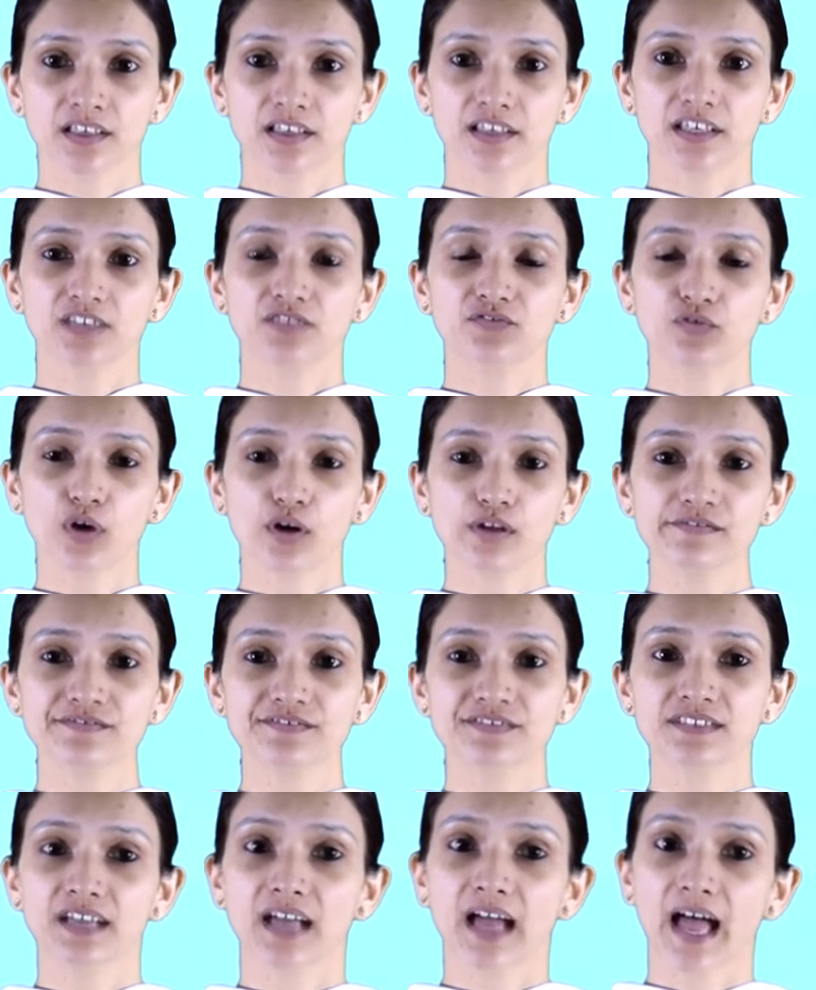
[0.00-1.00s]
involves
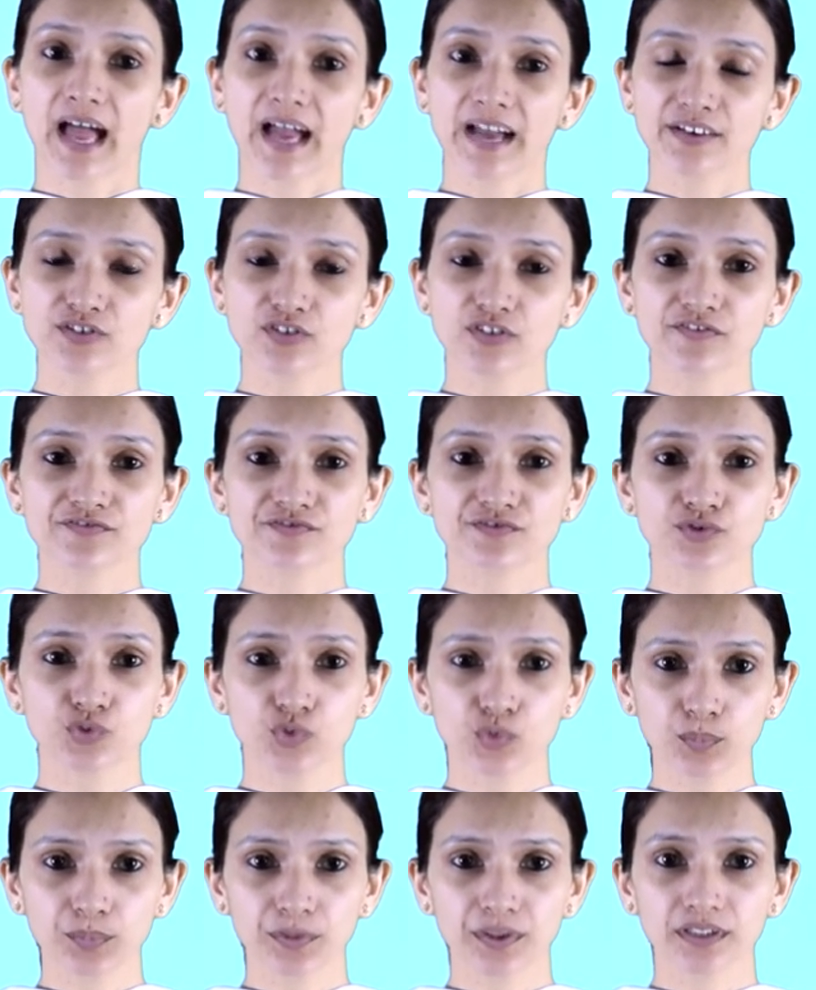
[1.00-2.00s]
the act of
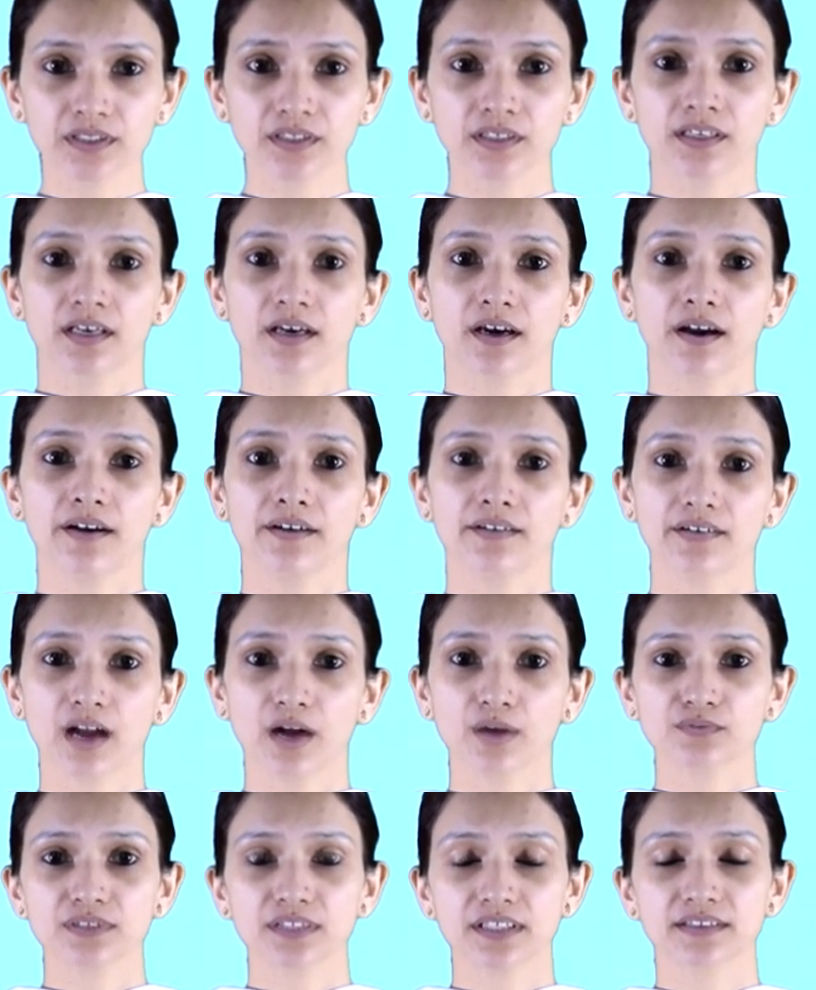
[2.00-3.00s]
snooping
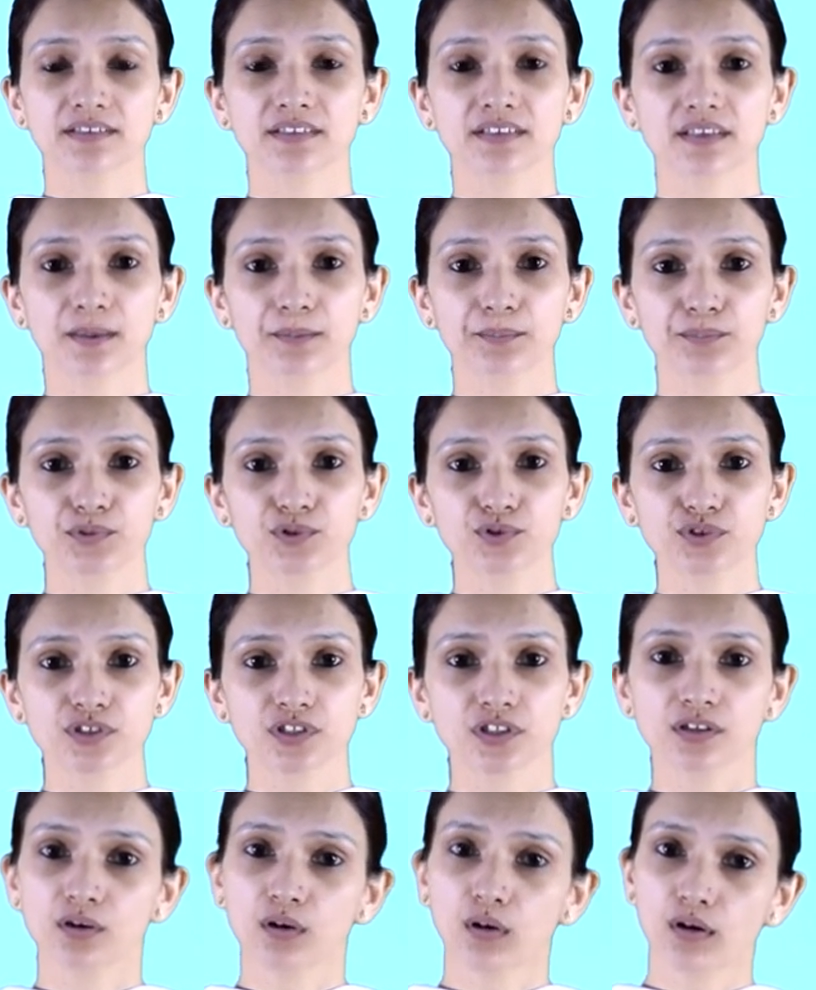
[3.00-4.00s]
around in the
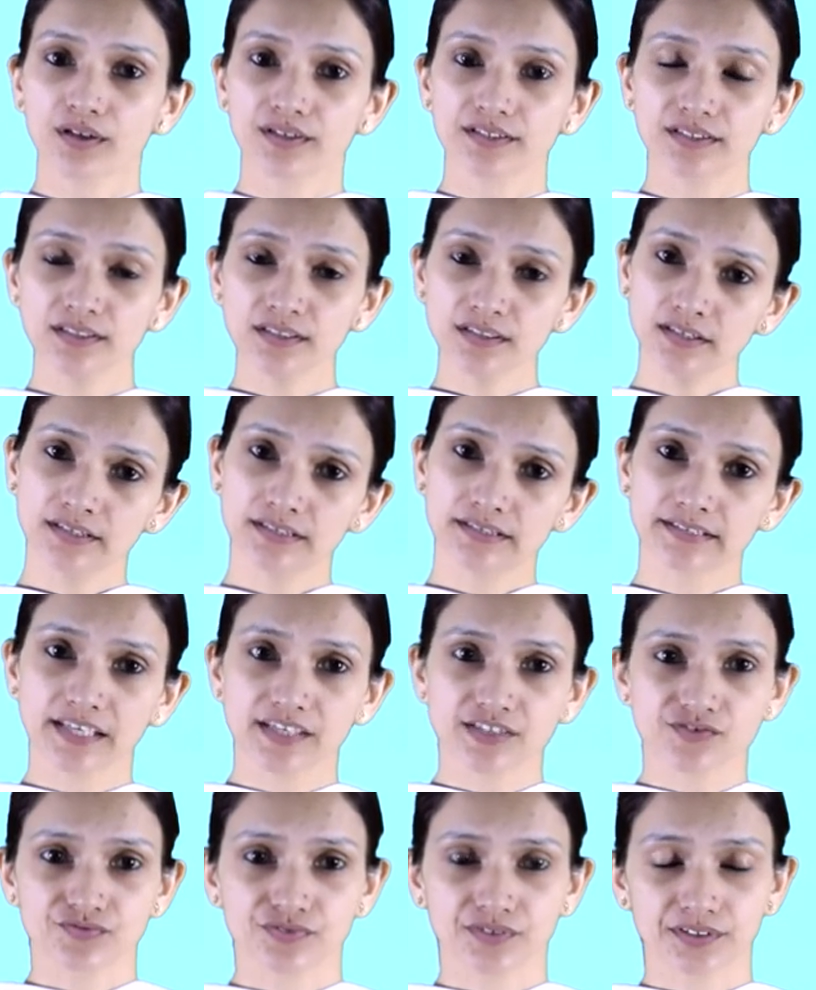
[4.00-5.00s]
computer or the
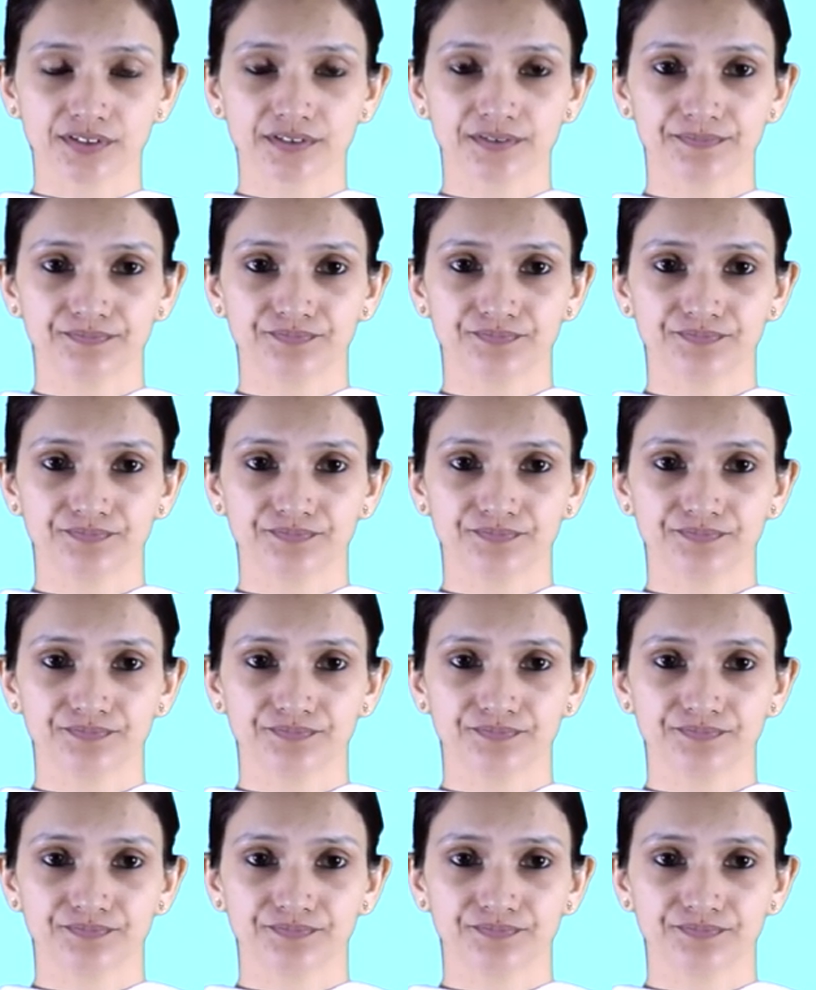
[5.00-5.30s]
network.